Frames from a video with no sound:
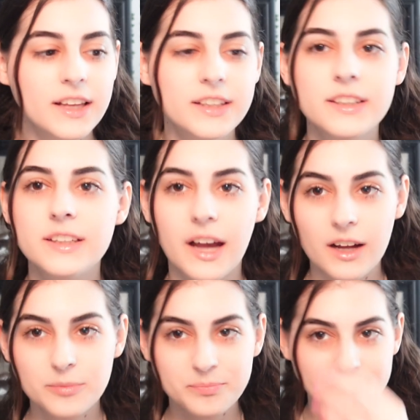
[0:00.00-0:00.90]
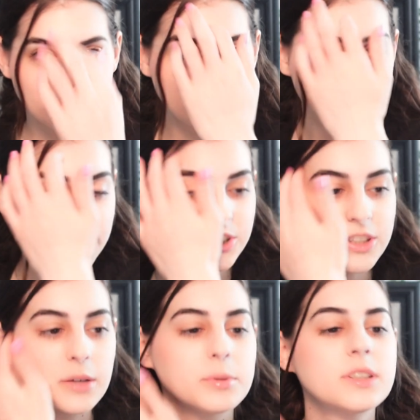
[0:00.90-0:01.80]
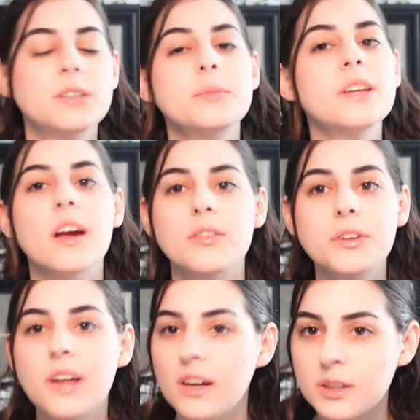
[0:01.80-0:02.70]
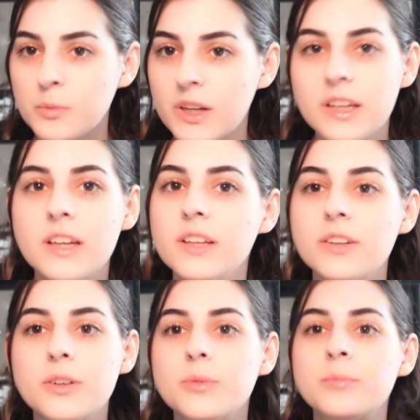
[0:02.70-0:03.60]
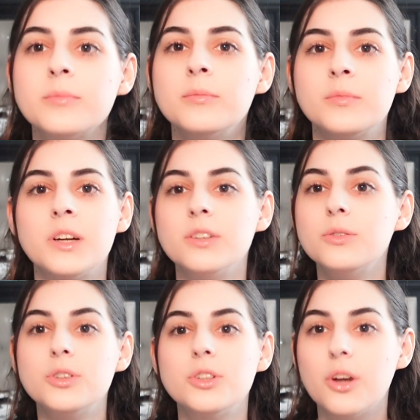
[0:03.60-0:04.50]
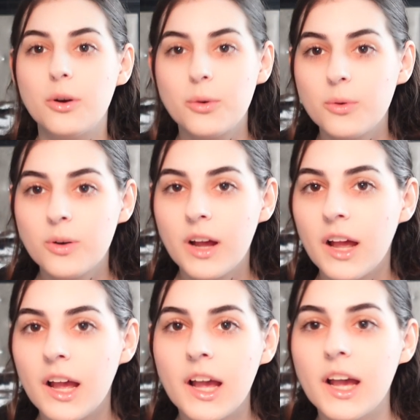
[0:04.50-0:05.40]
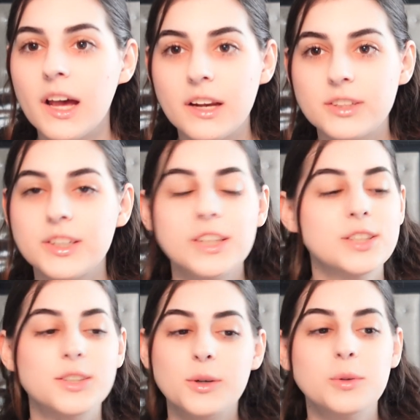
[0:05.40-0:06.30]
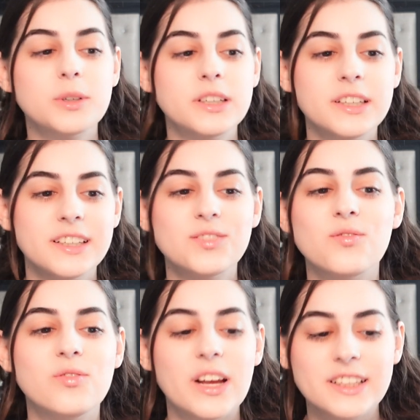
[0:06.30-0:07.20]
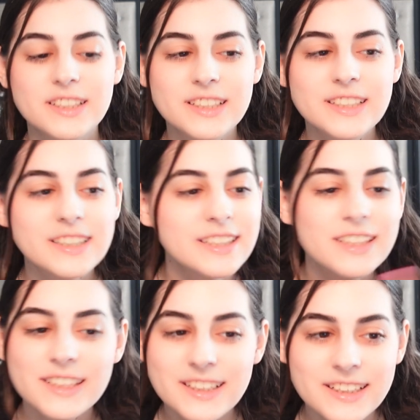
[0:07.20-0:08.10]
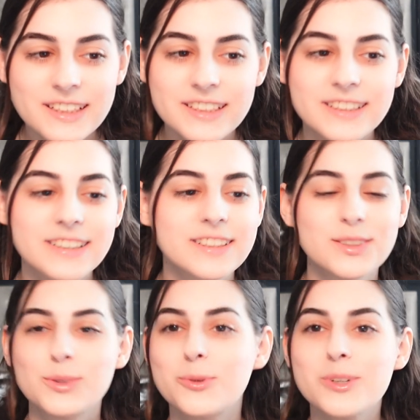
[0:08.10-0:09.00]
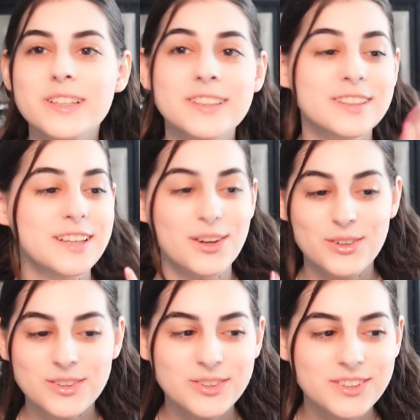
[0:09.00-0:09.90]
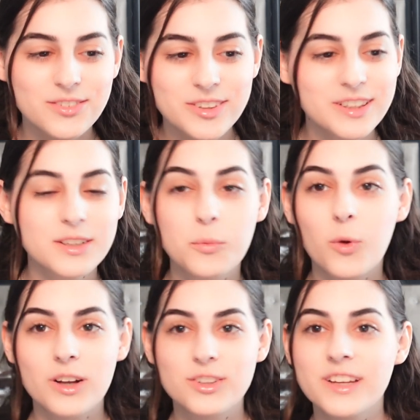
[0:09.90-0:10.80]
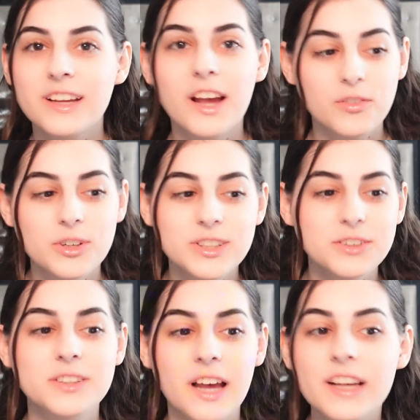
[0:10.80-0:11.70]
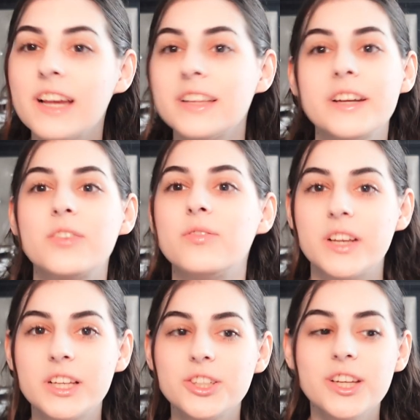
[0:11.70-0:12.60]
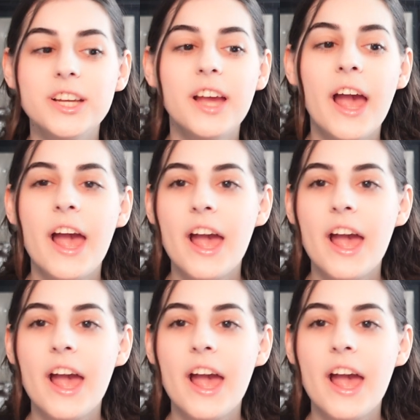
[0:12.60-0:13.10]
Yeah, this just happens to me every time when I get, a new show, and I just get so invested in it, in the stories and the characters and everything. I'm watching it every single night, and then I finish it,